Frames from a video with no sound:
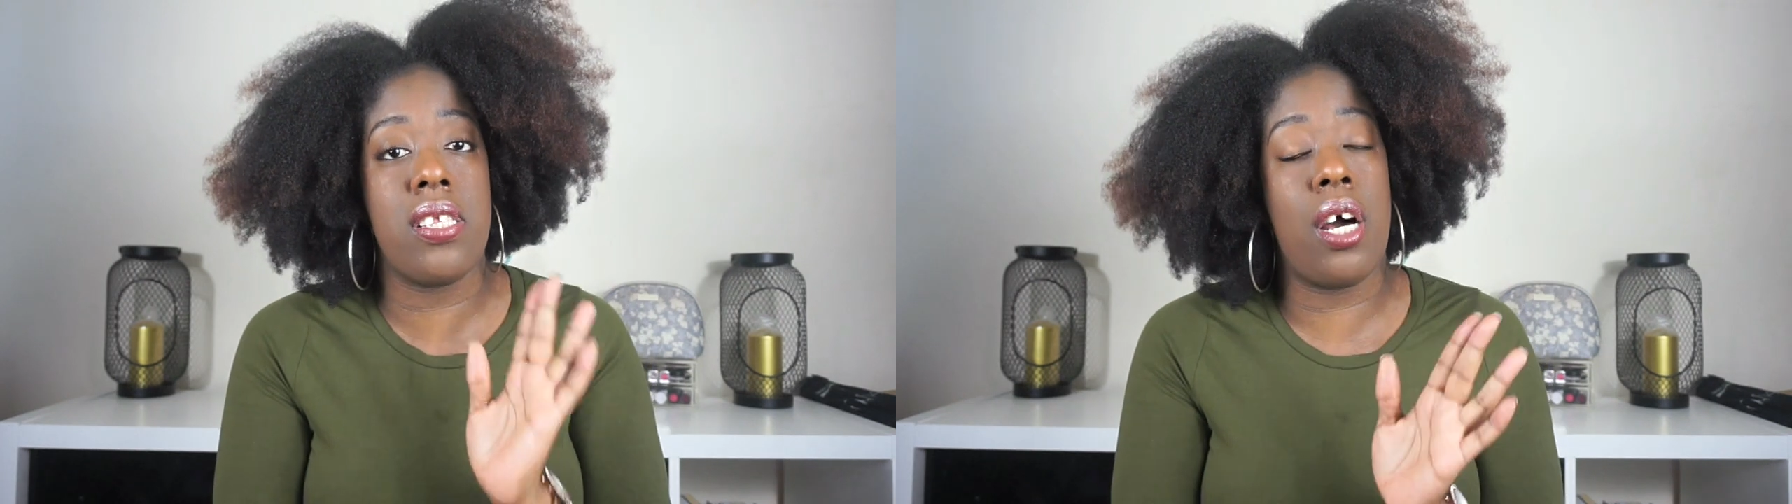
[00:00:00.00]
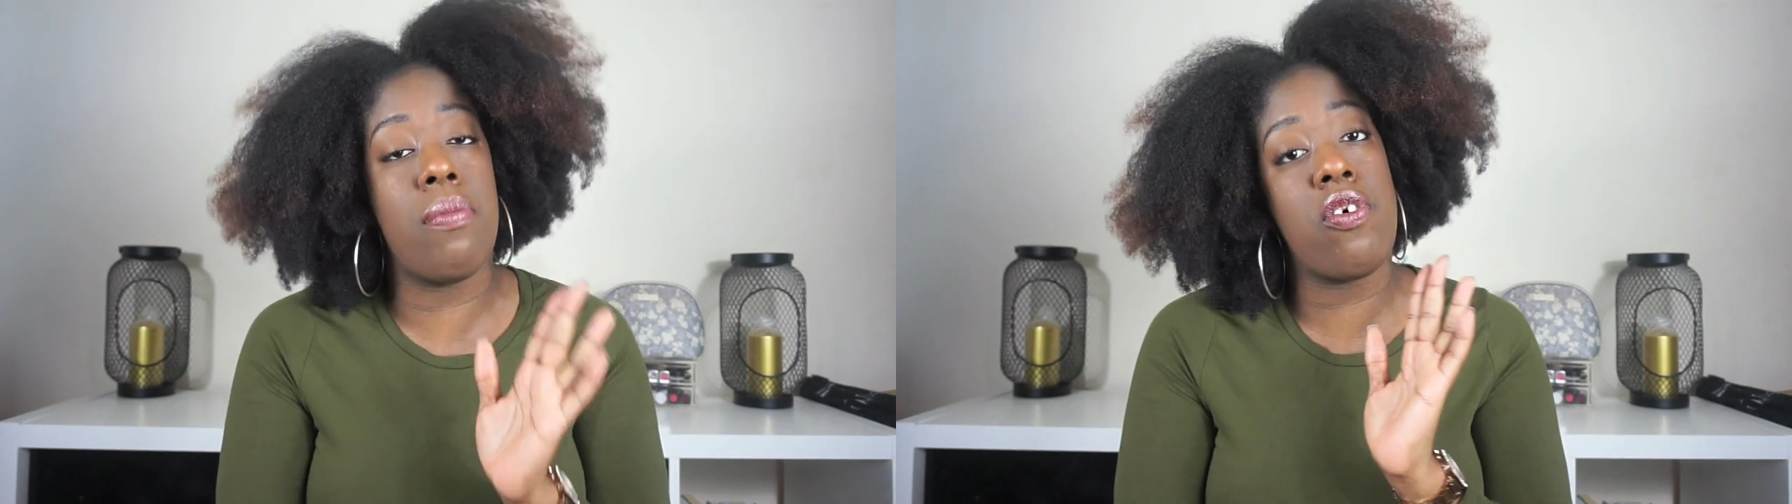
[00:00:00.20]

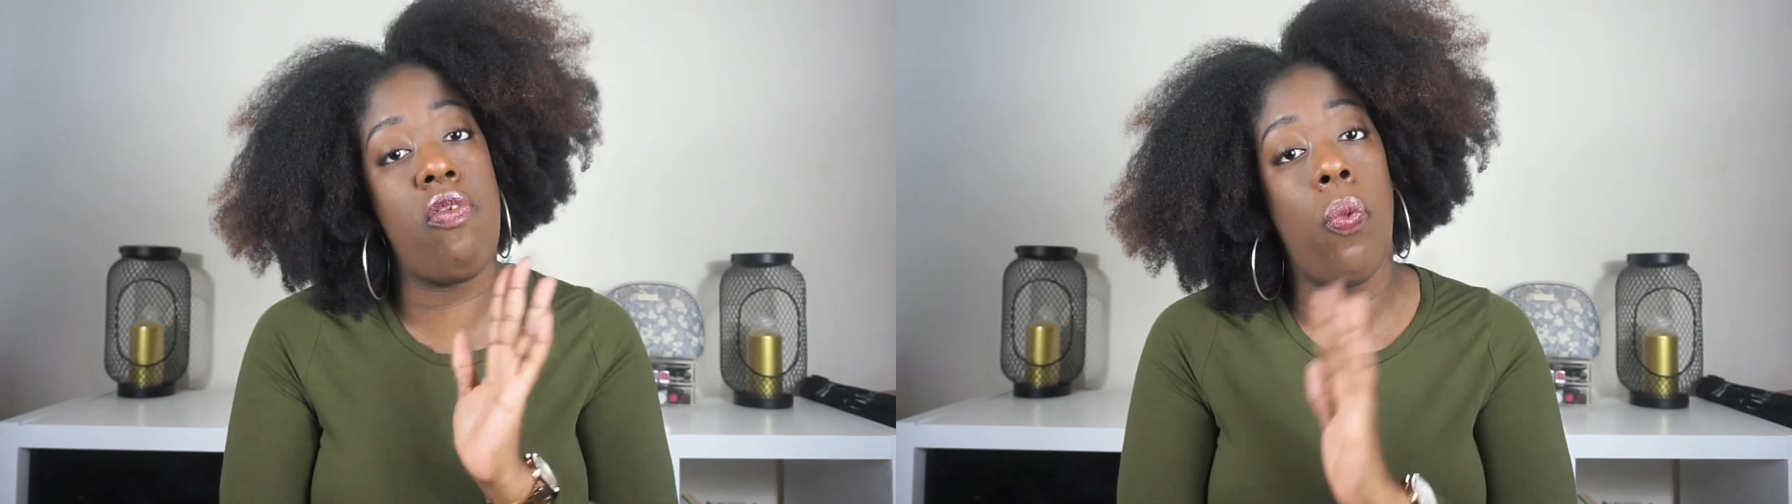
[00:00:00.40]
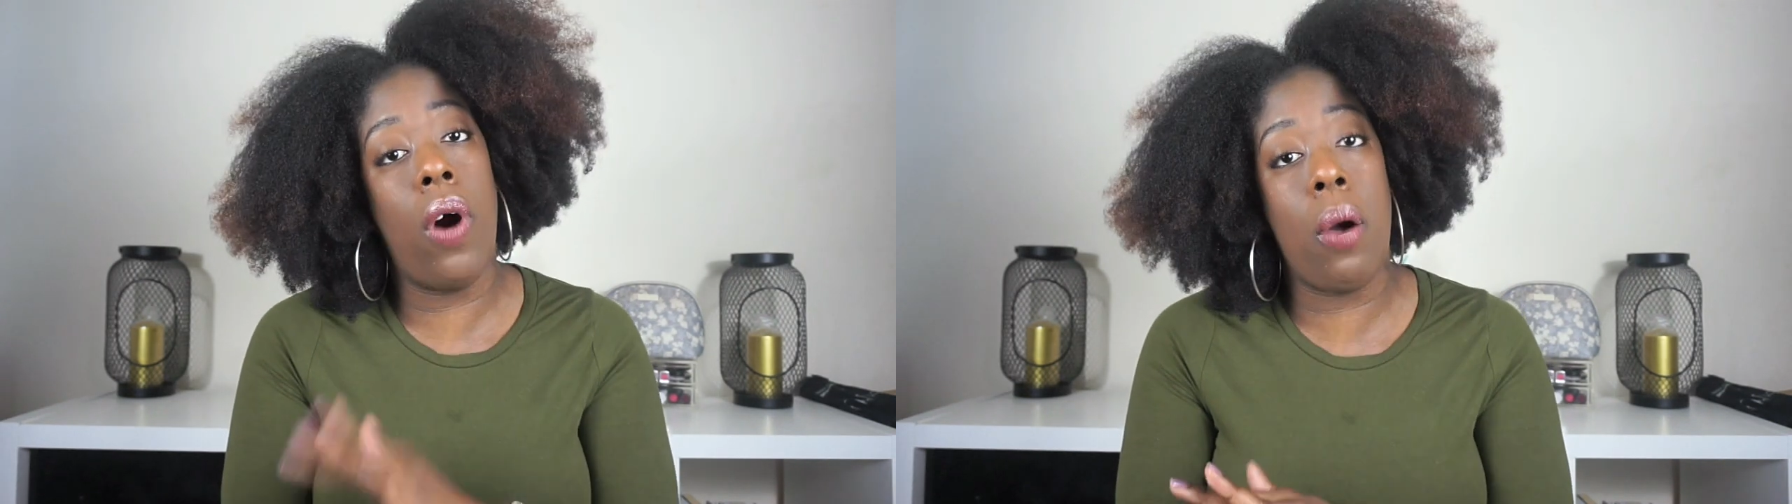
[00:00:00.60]
terms
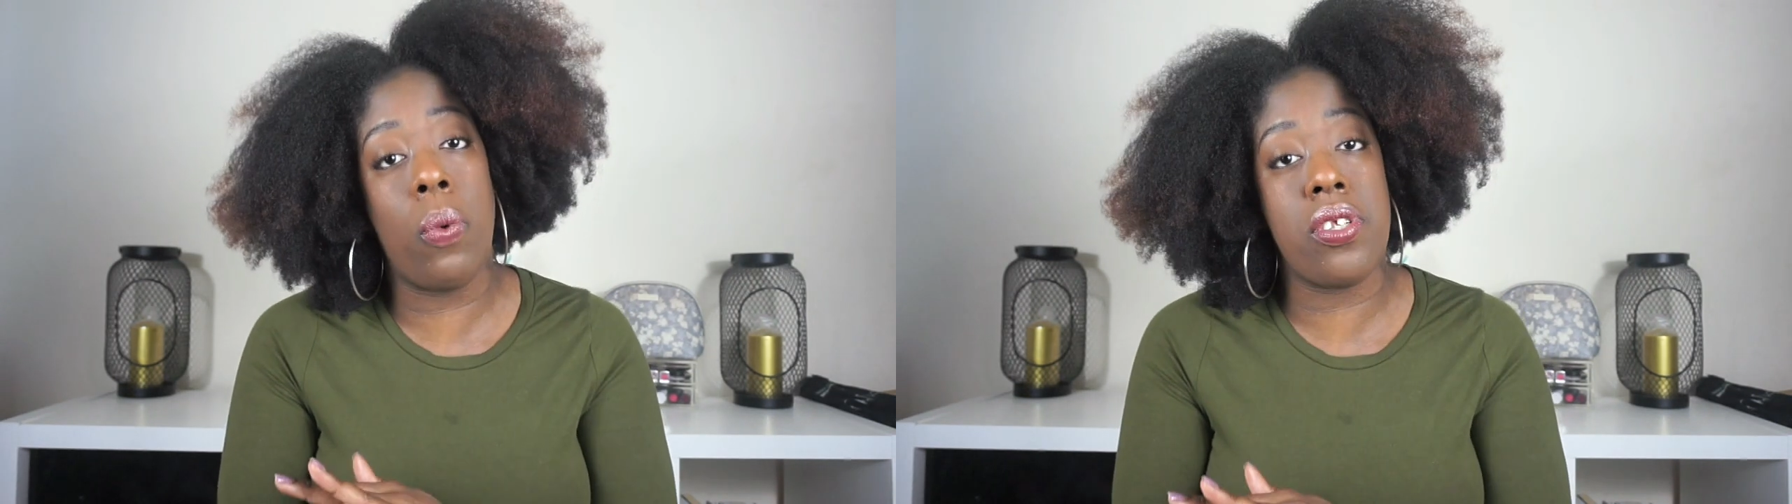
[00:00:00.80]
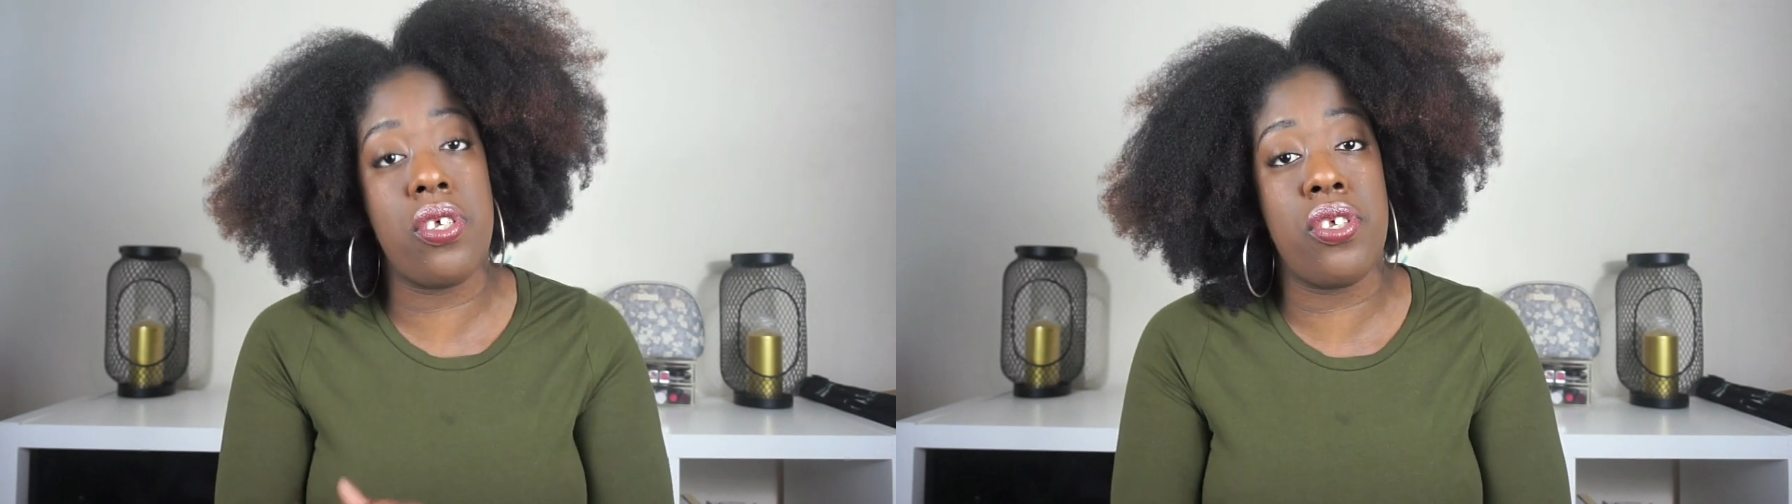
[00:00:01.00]
of what I
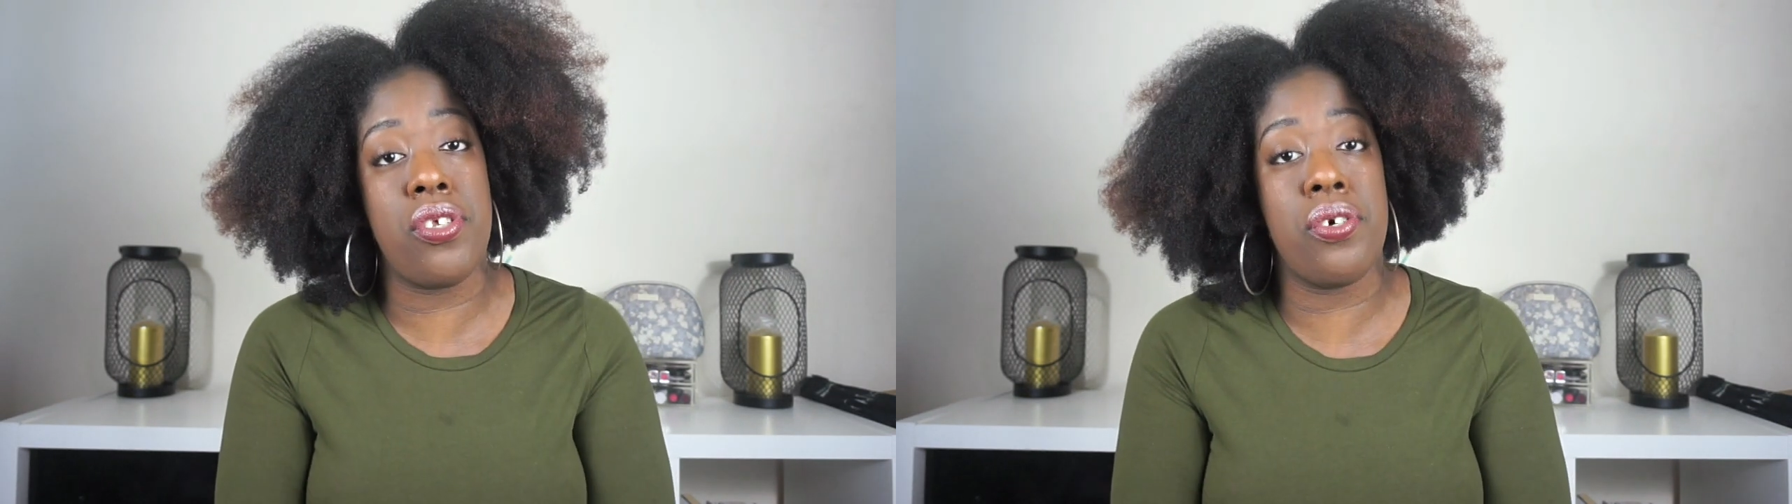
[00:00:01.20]
wanted to